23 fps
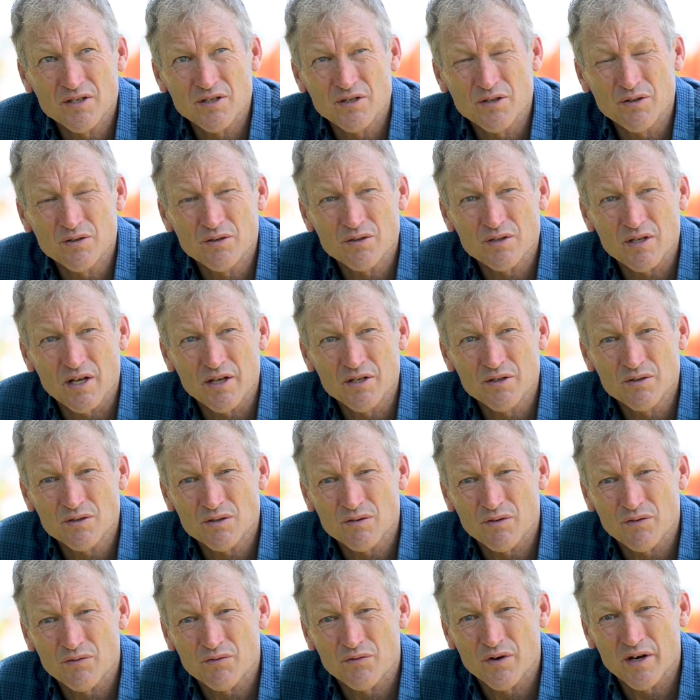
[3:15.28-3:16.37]

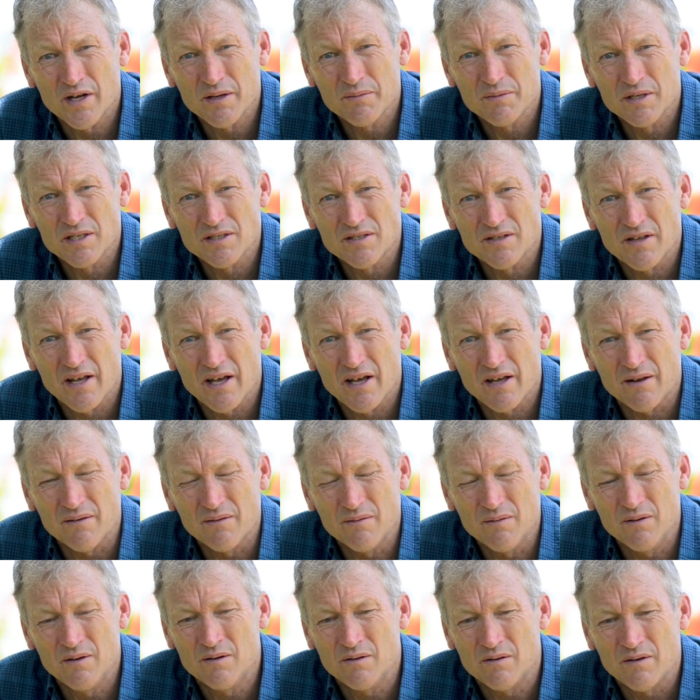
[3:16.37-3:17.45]
useful frame is that
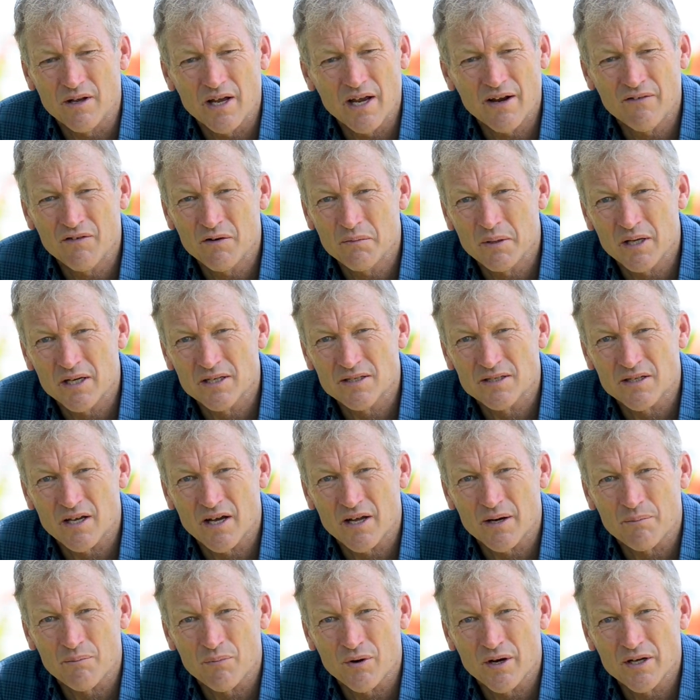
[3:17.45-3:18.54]
everybody's
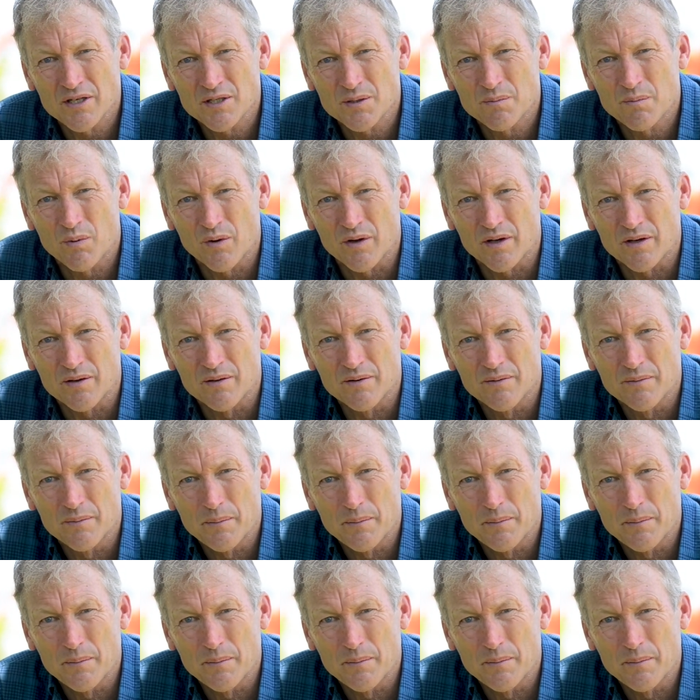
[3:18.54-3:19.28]
got a price point.